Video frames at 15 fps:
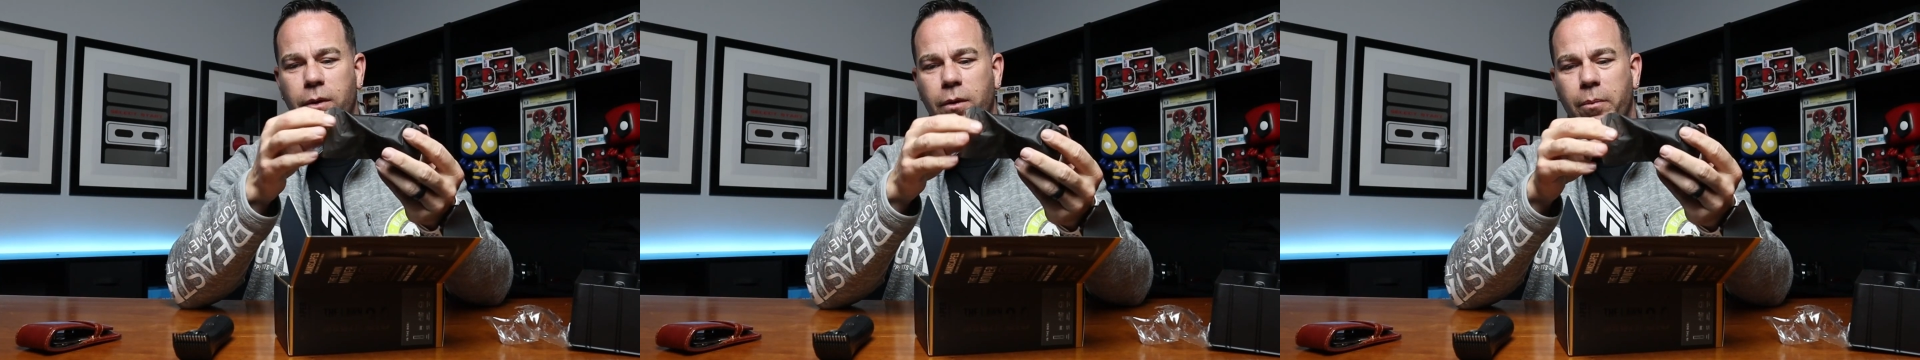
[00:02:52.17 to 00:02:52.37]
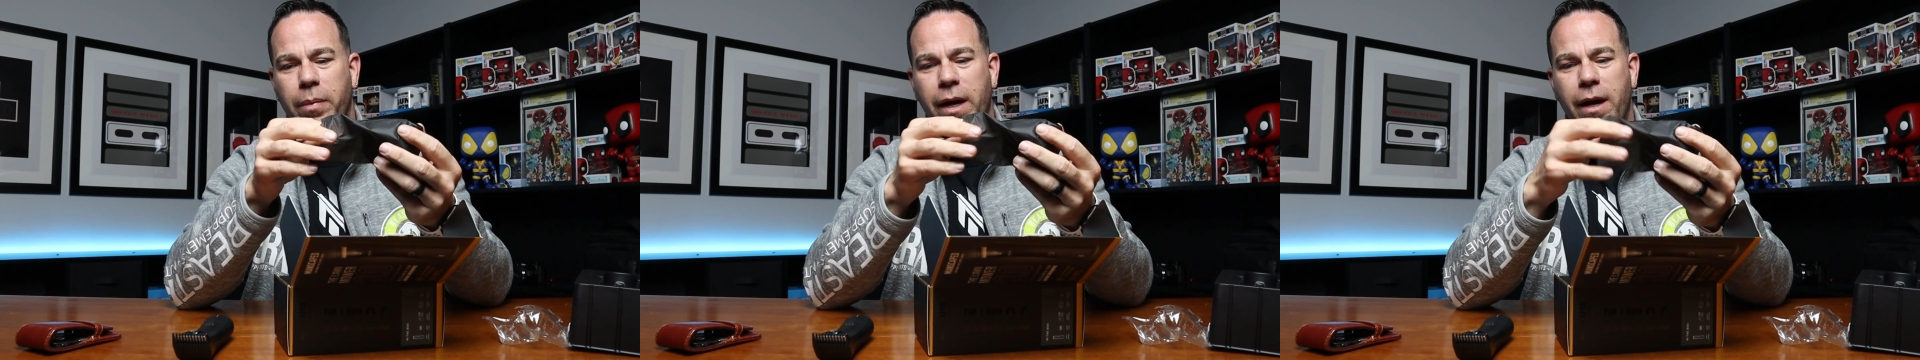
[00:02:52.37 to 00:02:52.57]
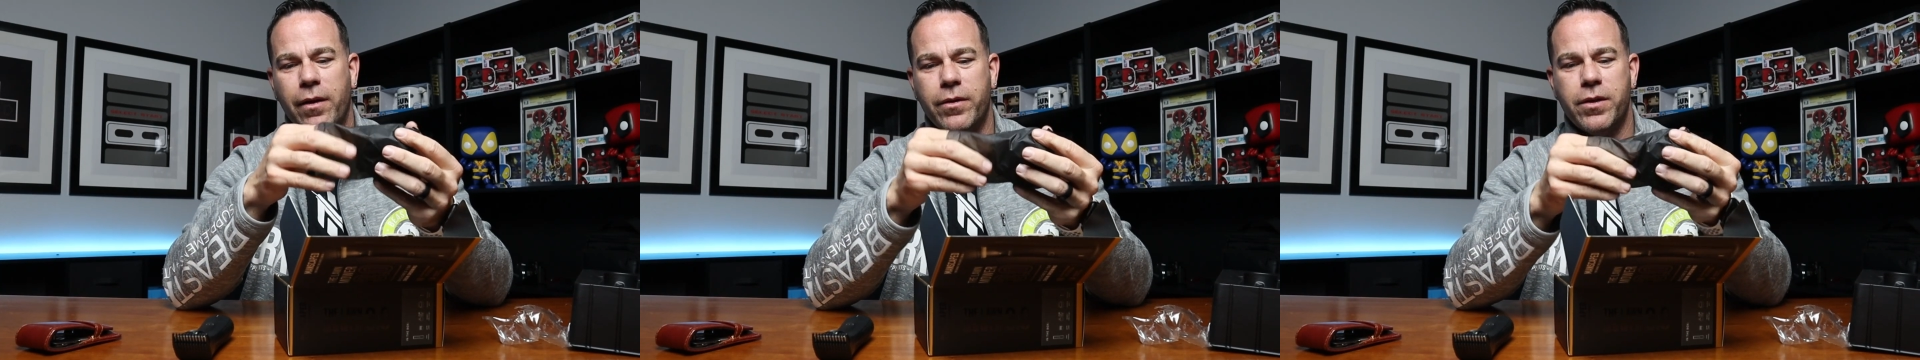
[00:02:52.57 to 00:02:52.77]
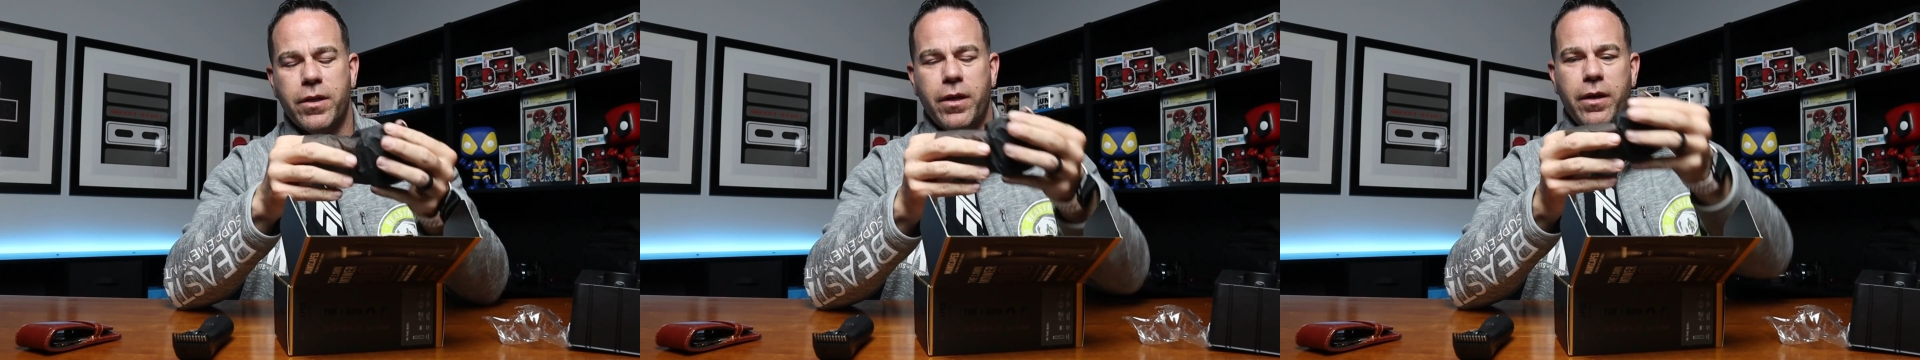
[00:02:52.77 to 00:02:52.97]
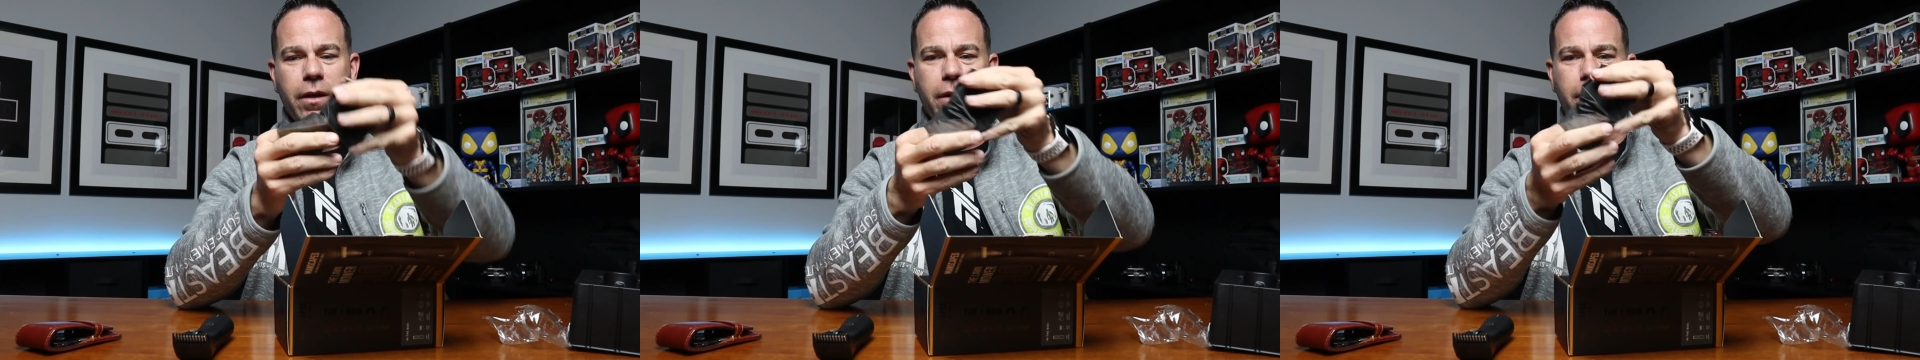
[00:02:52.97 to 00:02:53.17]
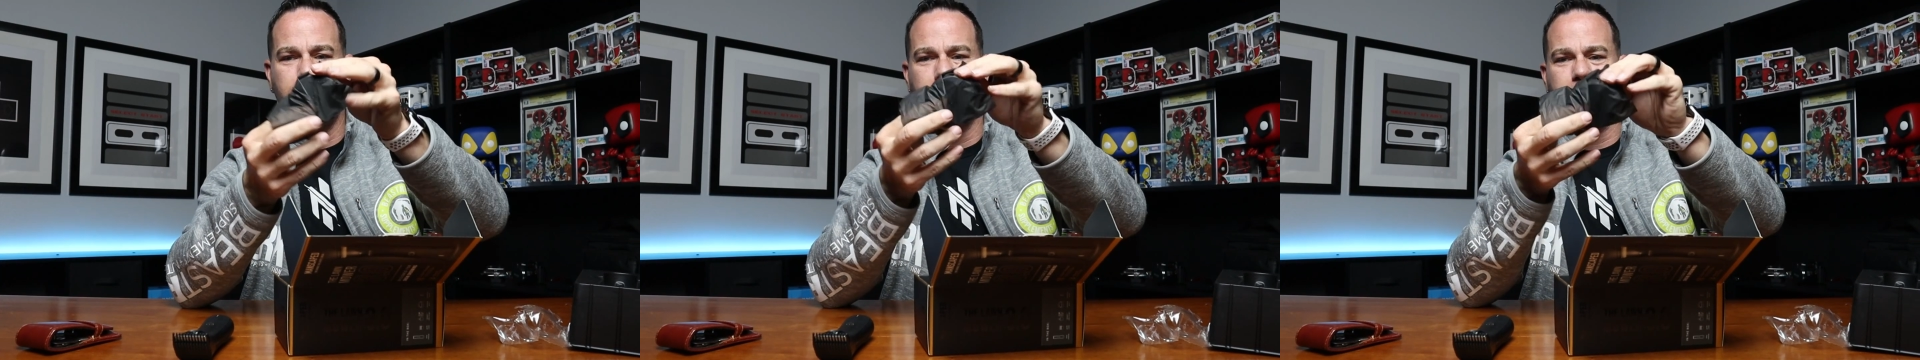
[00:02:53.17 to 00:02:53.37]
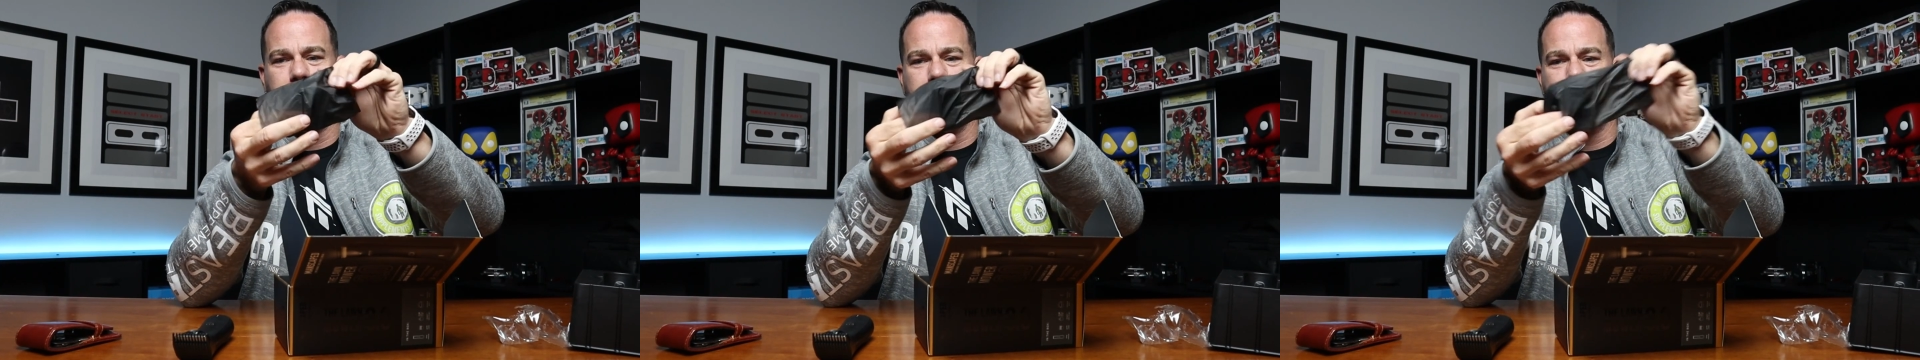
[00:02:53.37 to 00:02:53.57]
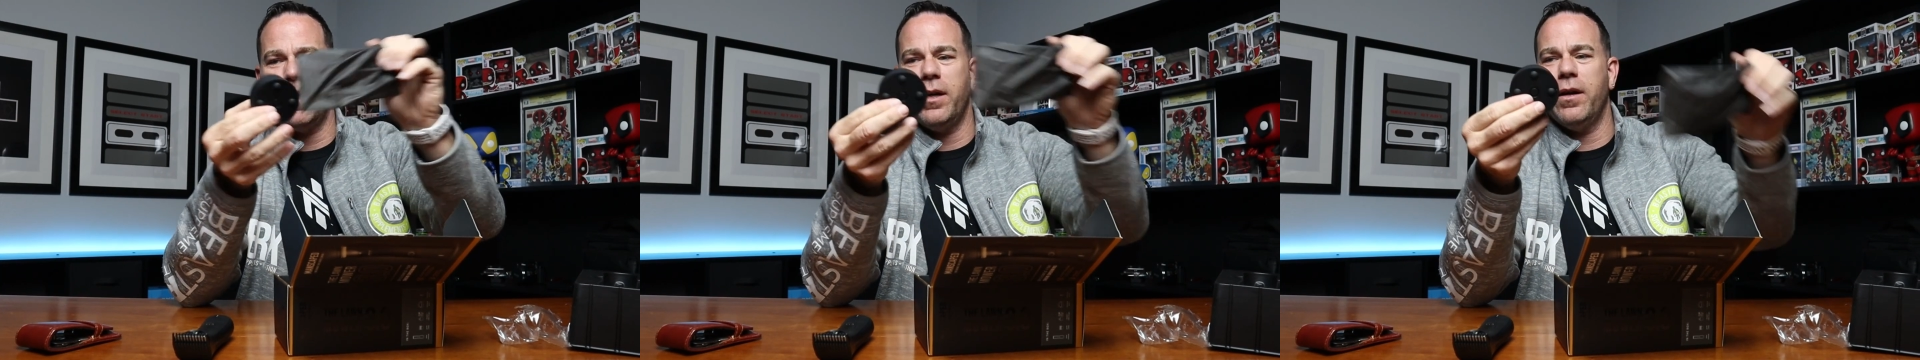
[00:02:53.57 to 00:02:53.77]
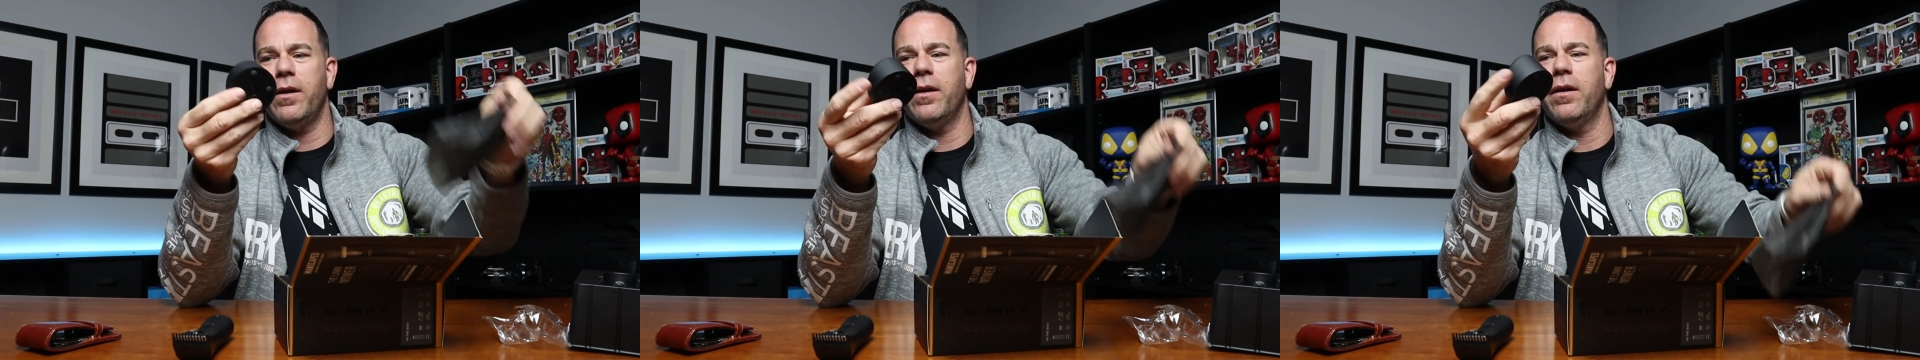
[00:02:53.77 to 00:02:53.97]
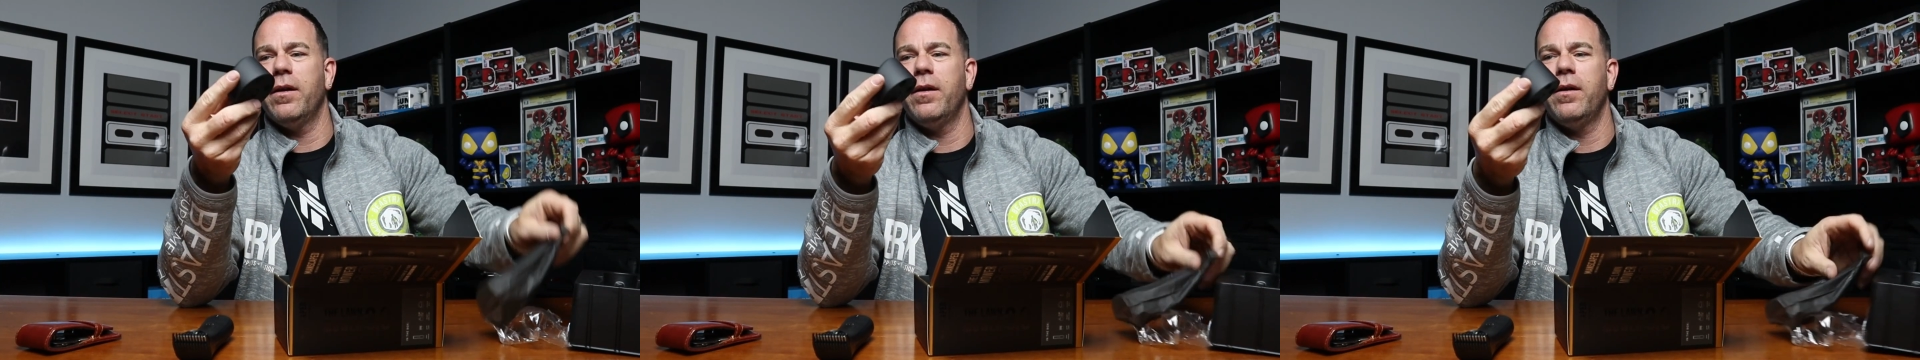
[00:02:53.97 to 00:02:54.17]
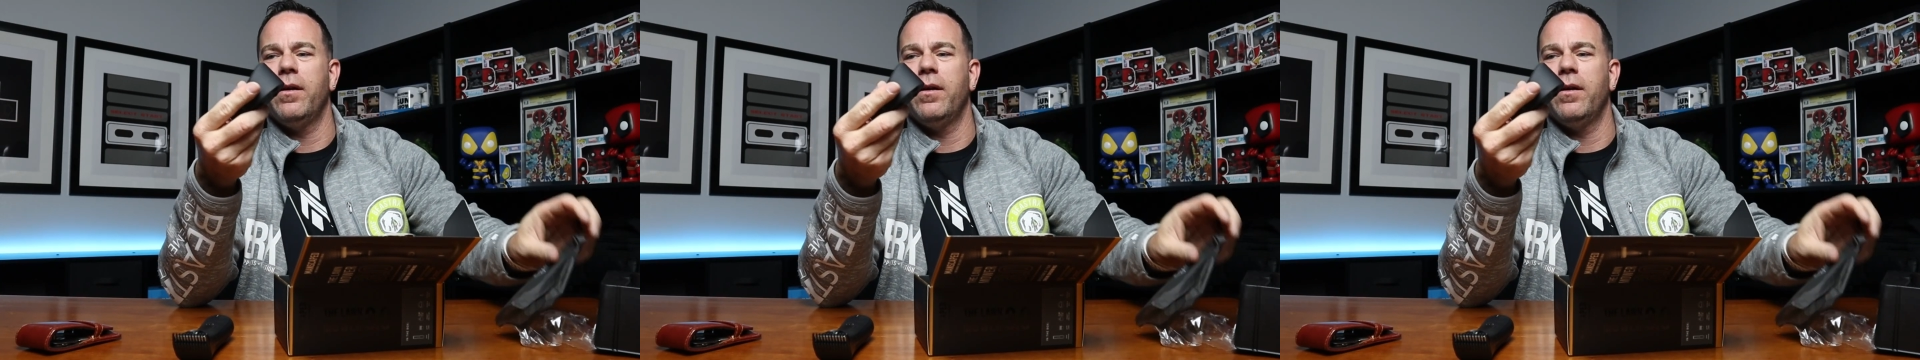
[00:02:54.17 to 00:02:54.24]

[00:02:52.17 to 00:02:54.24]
little pouch here. What's in here?